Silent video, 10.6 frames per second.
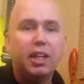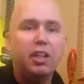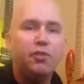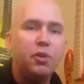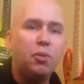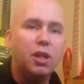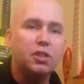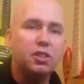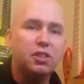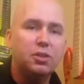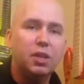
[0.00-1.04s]
you want
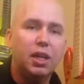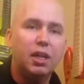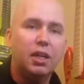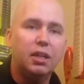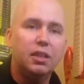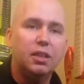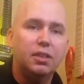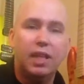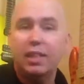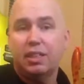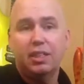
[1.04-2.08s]
to, uh,
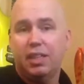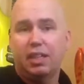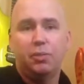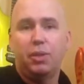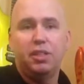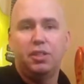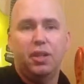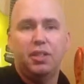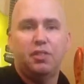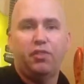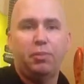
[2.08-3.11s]
that's exactly what I do. I
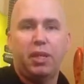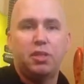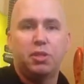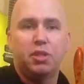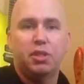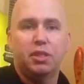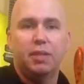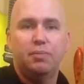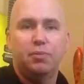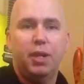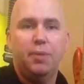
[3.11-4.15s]
just flip that switch all the time,
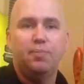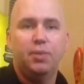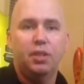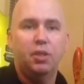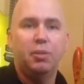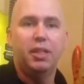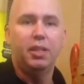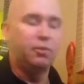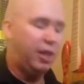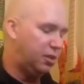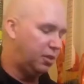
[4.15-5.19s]
right? No big deal,
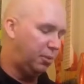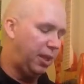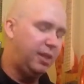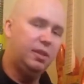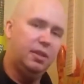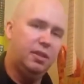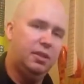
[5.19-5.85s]
right? So I'm playing. Oh,